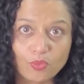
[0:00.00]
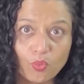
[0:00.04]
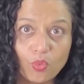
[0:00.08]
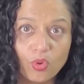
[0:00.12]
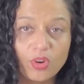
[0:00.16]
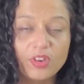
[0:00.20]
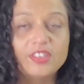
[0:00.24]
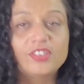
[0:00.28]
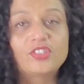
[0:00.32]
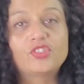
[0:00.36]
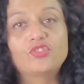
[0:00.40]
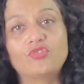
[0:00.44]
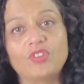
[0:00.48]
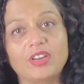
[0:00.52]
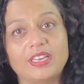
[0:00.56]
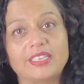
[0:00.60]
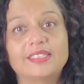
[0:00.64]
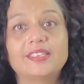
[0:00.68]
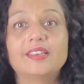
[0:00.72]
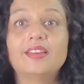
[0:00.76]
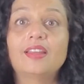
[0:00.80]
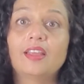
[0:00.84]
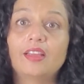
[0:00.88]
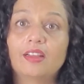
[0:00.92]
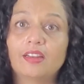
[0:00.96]
word stress
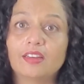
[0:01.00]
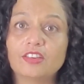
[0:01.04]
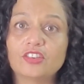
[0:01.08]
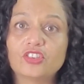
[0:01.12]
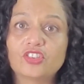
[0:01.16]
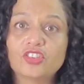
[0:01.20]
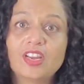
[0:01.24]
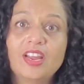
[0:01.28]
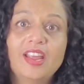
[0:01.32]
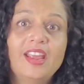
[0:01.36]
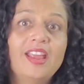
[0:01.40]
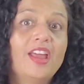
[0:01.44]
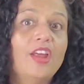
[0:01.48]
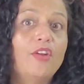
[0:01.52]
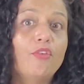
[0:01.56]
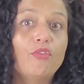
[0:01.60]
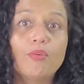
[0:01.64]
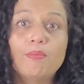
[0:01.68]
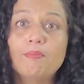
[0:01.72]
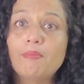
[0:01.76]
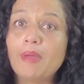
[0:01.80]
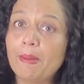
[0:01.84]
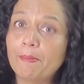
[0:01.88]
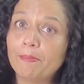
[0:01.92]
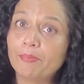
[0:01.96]
in English.
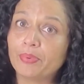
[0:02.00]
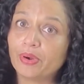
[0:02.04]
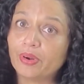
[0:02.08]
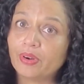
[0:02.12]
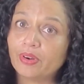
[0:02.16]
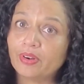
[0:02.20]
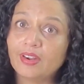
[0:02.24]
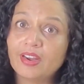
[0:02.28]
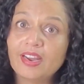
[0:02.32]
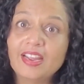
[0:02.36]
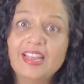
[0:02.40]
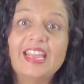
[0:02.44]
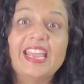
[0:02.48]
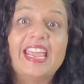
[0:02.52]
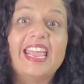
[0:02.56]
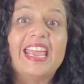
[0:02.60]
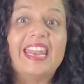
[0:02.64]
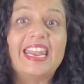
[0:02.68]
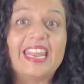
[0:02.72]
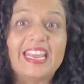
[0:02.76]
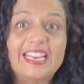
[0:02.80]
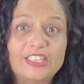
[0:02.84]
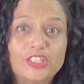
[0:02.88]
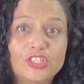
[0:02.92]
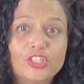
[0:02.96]
Remember,
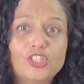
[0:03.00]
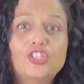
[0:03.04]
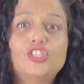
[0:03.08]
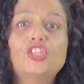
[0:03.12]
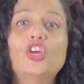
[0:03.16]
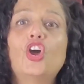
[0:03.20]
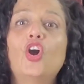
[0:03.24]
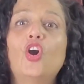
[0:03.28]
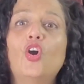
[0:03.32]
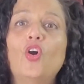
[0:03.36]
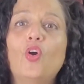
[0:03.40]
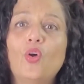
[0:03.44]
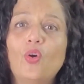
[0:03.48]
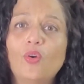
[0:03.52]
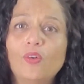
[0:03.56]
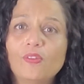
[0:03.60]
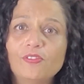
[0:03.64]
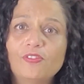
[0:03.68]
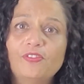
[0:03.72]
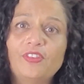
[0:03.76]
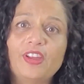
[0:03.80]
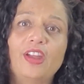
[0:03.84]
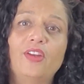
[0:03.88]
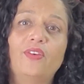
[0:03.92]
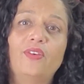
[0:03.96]
it is so
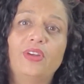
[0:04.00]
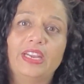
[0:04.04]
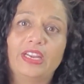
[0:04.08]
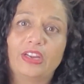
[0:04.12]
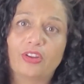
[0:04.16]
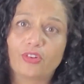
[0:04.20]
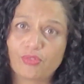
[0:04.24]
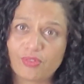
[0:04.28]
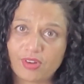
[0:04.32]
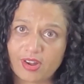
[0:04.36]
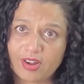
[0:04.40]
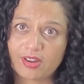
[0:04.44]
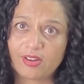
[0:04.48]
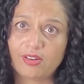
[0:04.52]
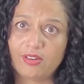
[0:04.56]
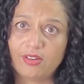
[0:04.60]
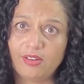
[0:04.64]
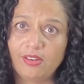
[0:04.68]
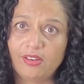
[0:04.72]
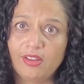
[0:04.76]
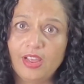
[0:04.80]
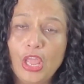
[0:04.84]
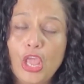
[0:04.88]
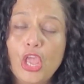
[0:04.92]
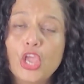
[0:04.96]
very
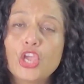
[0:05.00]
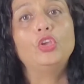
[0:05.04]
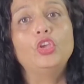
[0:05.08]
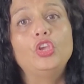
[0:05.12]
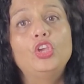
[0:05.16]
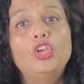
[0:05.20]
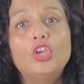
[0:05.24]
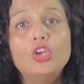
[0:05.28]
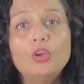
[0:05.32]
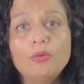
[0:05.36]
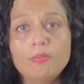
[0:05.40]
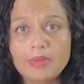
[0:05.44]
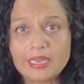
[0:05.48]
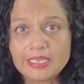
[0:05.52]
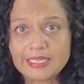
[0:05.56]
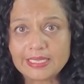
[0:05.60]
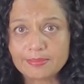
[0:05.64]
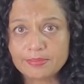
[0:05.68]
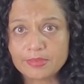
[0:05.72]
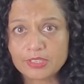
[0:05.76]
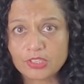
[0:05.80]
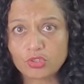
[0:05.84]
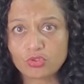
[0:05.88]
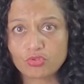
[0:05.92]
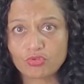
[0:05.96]
critical. You mess
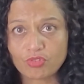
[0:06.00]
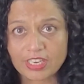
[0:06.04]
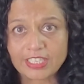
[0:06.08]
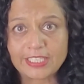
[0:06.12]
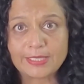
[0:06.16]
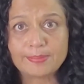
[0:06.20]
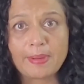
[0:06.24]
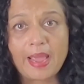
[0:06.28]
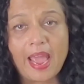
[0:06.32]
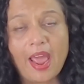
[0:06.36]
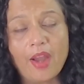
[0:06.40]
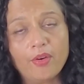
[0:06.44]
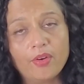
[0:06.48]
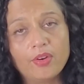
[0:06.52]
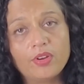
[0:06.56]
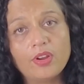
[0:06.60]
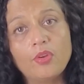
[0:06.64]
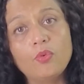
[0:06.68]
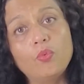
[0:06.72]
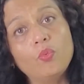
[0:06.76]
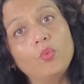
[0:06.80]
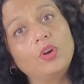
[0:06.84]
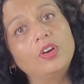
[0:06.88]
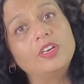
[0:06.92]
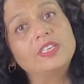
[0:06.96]
up the stress pattern
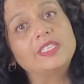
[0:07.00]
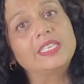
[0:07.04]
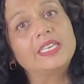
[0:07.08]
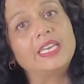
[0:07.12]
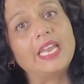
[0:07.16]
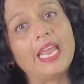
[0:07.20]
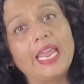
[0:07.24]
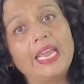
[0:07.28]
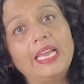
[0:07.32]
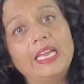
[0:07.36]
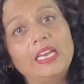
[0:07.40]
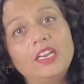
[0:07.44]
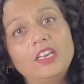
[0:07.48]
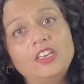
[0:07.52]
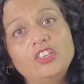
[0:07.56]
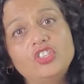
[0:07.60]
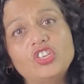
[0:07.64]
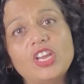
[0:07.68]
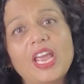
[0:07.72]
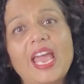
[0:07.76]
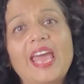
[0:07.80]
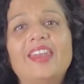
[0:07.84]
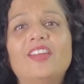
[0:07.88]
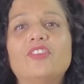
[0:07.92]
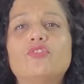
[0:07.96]
in words in English,
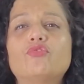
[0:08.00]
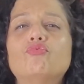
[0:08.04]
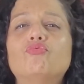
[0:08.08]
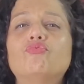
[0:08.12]
and it